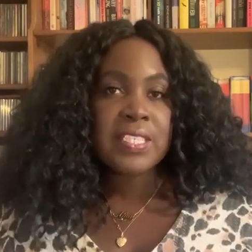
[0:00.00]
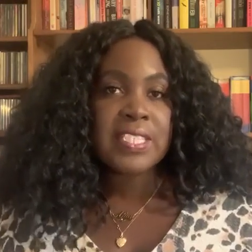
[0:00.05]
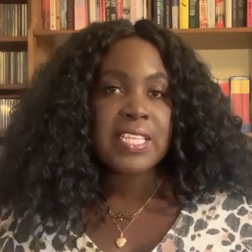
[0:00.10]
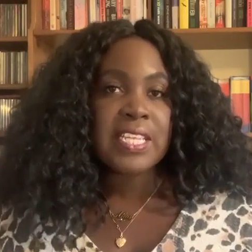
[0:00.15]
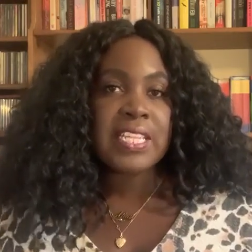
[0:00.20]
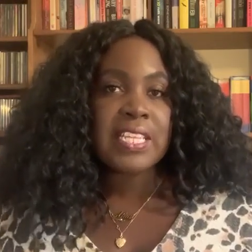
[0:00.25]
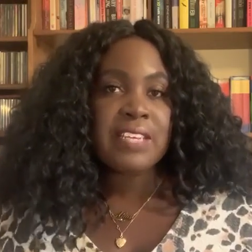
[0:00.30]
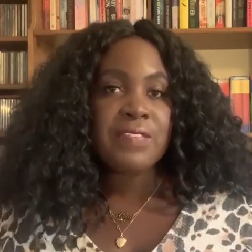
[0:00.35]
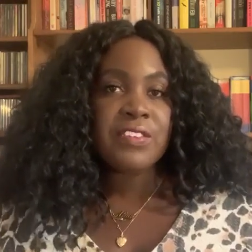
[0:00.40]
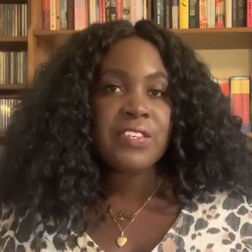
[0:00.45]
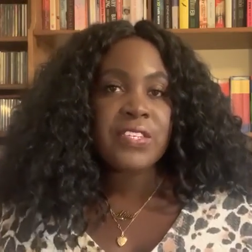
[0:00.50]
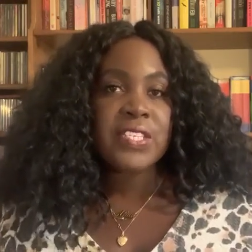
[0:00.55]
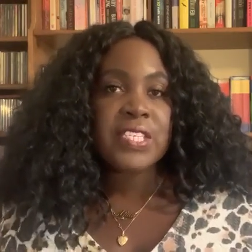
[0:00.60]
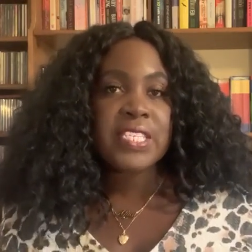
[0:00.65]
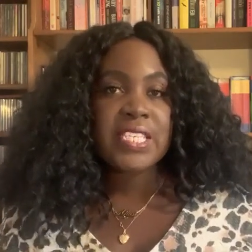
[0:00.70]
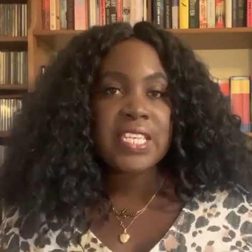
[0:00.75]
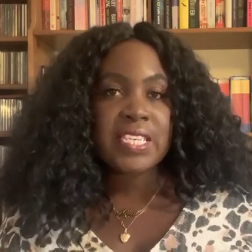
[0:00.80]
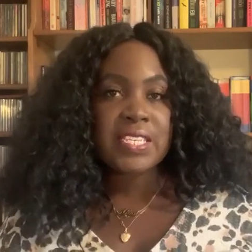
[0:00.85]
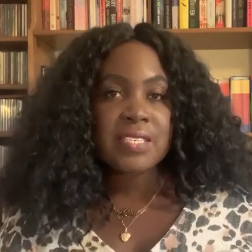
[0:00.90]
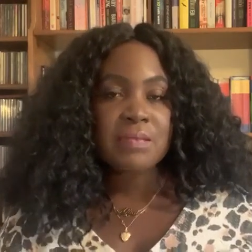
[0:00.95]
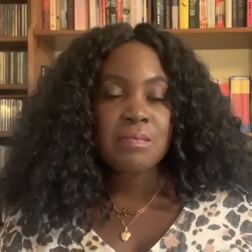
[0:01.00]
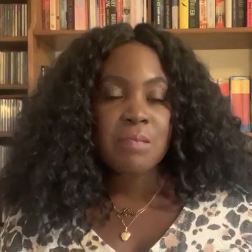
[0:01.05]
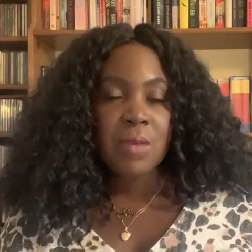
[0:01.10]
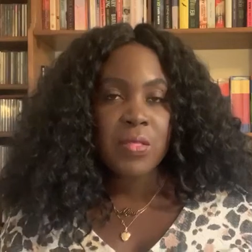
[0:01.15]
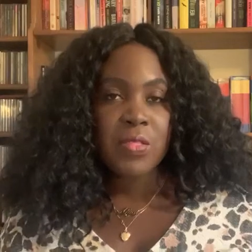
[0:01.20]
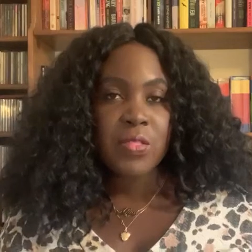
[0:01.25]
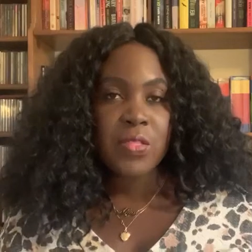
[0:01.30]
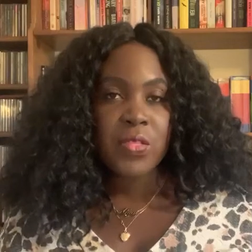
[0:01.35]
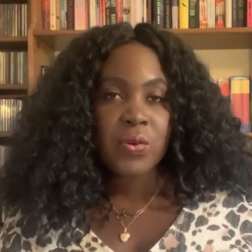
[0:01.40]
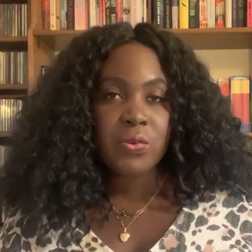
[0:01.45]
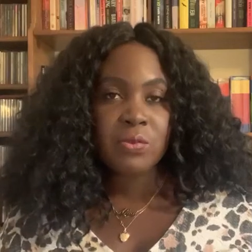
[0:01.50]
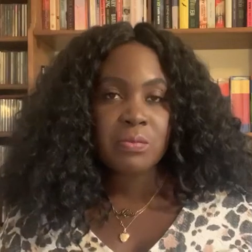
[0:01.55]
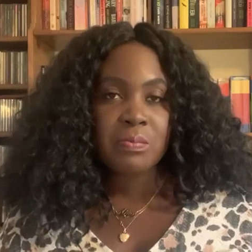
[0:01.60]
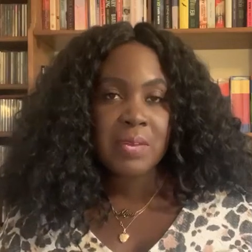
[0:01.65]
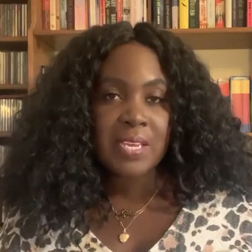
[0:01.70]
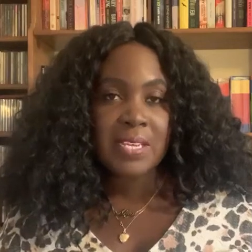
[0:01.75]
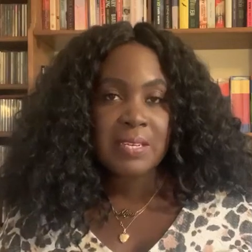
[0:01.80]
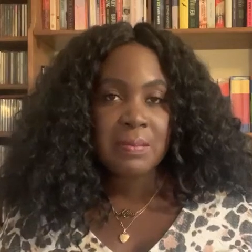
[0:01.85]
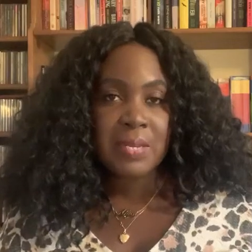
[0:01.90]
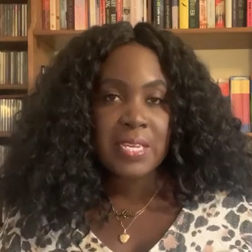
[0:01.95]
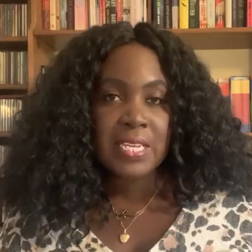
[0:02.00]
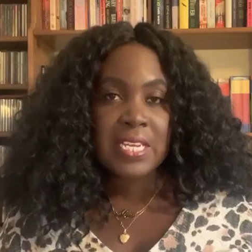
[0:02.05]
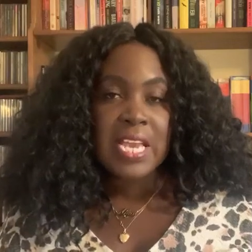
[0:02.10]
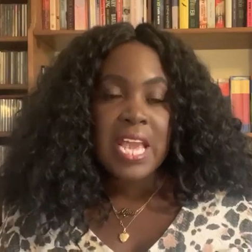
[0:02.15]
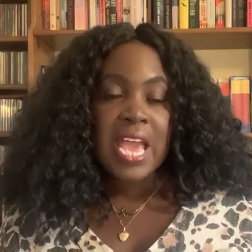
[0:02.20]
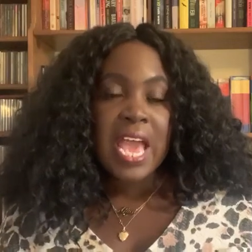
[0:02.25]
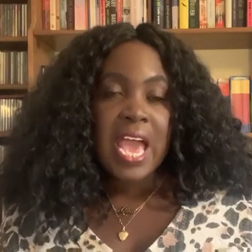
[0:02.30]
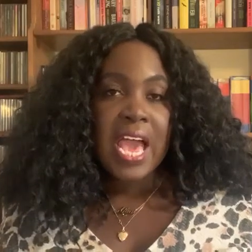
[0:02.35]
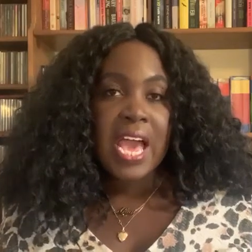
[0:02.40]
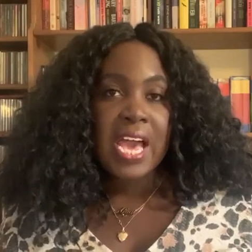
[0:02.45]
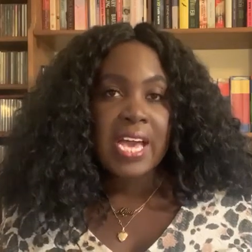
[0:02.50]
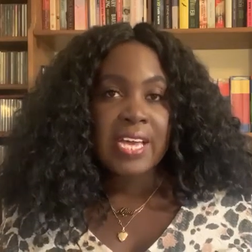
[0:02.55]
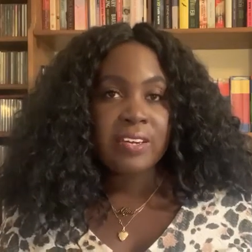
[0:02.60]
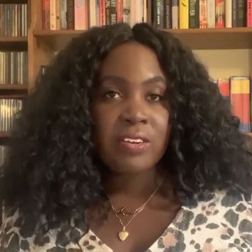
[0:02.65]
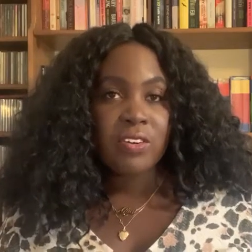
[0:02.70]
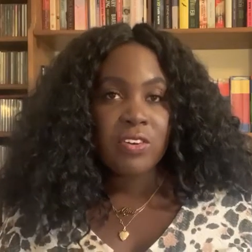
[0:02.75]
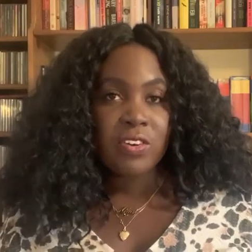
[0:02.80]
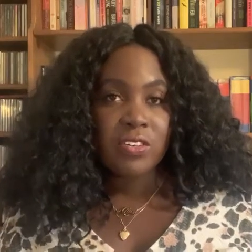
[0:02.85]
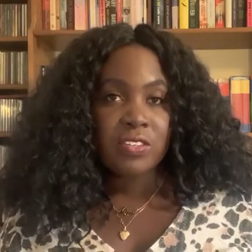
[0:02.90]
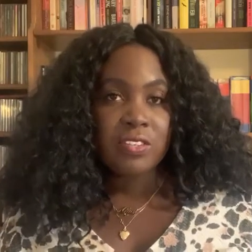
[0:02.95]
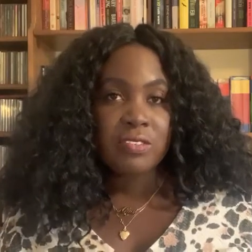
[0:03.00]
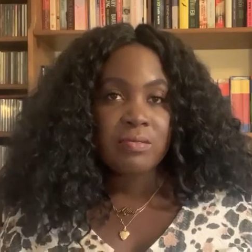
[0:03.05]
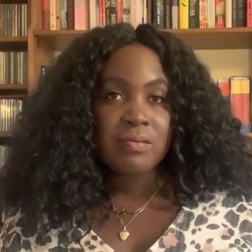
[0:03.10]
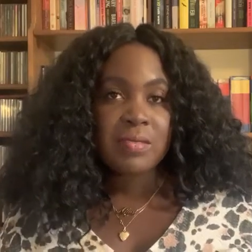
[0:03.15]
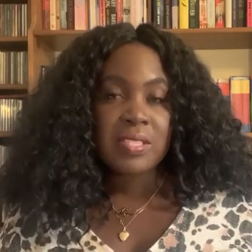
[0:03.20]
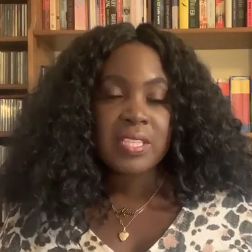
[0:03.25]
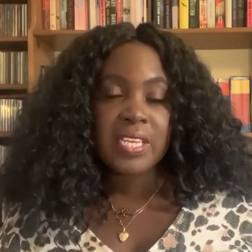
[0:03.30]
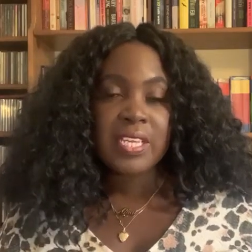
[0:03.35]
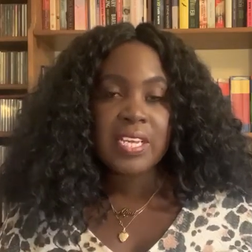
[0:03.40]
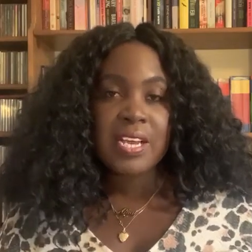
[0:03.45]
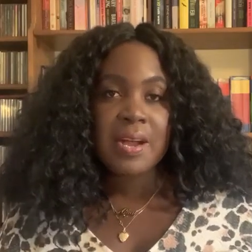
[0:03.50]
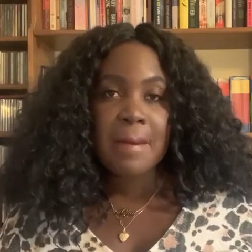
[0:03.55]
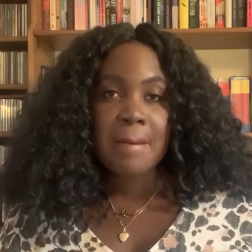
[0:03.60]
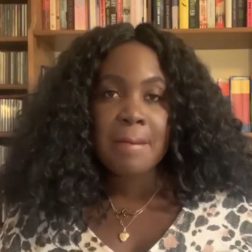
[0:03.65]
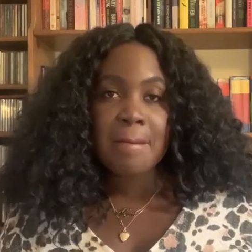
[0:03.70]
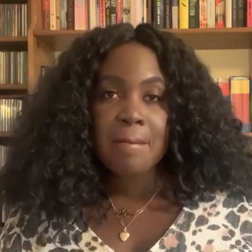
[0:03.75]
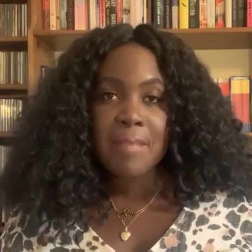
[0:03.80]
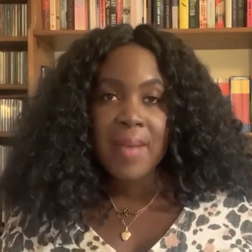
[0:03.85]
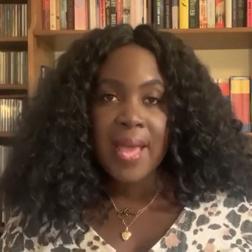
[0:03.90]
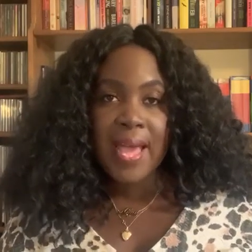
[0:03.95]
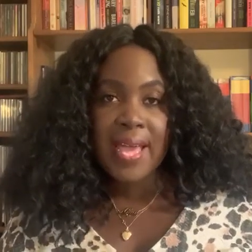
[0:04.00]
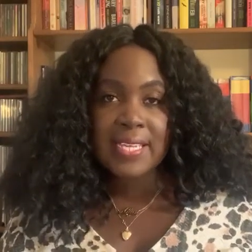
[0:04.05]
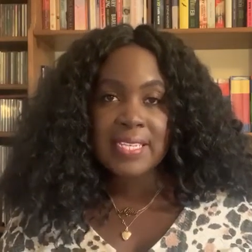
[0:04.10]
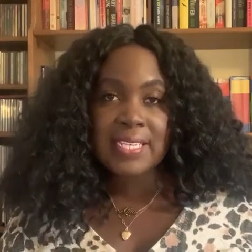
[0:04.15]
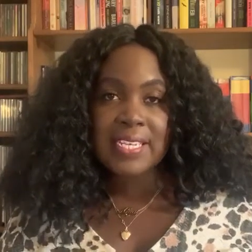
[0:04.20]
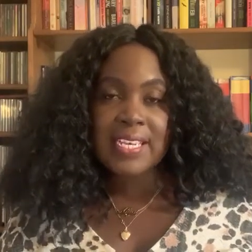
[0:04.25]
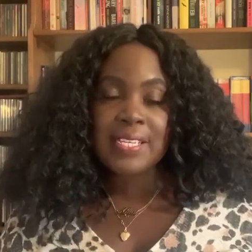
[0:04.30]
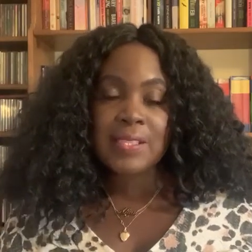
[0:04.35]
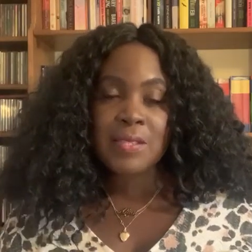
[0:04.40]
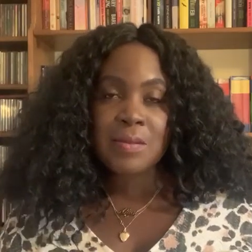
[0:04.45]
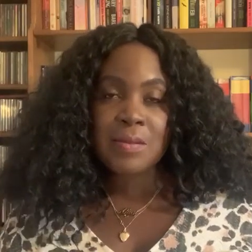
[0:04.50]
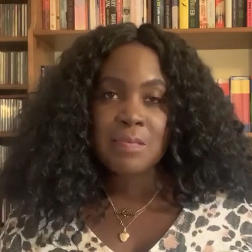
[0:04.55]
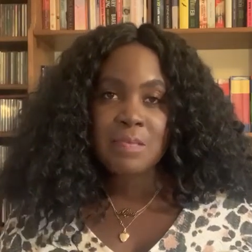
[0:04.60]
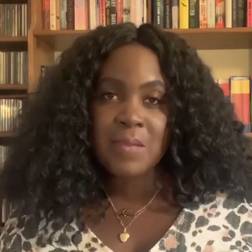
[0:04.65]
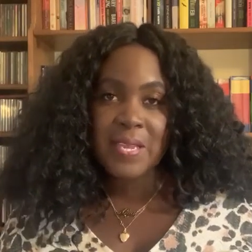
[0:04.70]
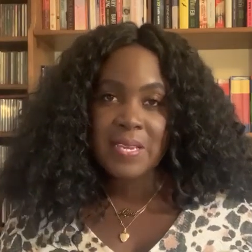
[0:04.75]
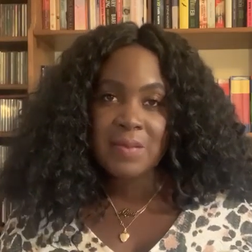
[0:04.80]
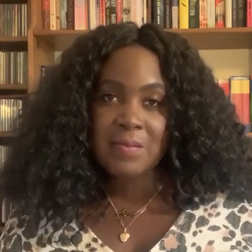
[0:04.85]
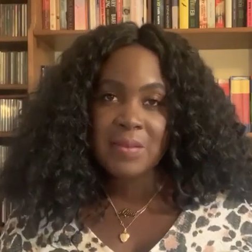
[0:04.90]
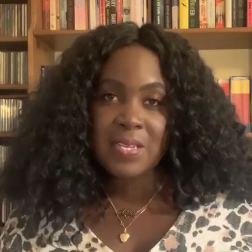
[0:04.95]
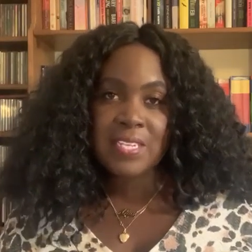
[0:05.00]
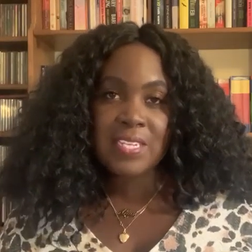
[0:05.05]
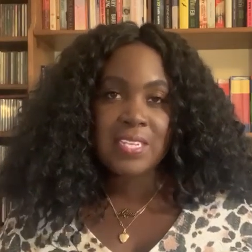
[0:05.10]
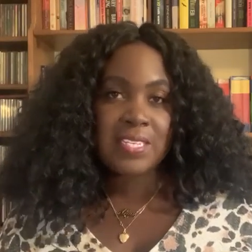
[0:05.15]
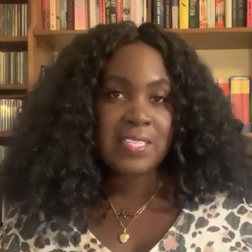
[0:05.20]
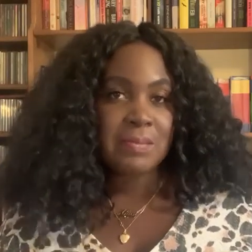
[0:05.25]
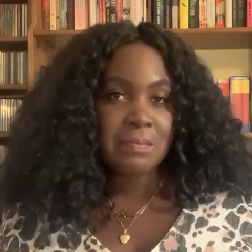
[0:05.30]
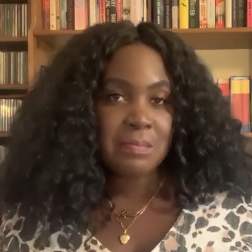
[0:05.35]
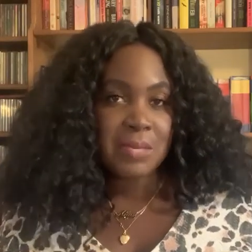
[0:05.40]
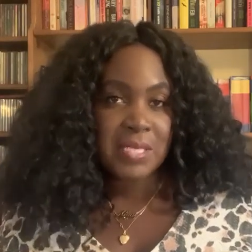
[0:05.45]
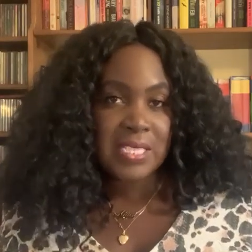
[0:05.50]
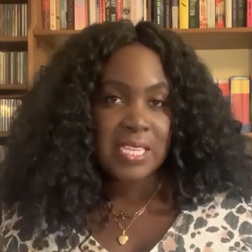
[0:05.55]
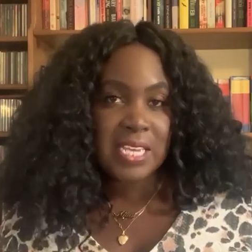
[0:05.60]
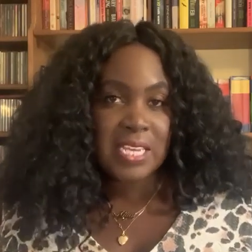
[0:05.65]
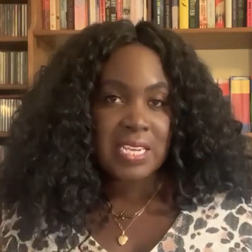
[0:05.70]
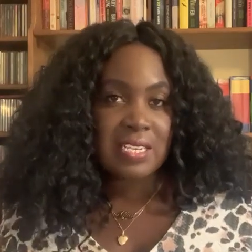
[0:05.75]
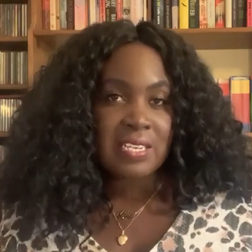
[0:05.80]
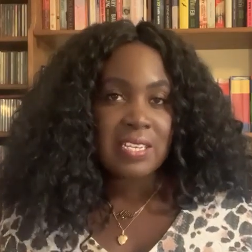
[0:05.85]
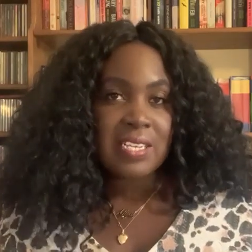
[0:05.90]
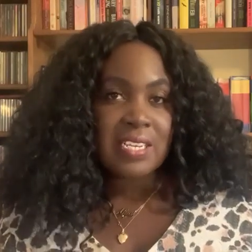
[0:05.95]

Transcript: They leave their 6-month-old baby at home, they come back and the baby is missing.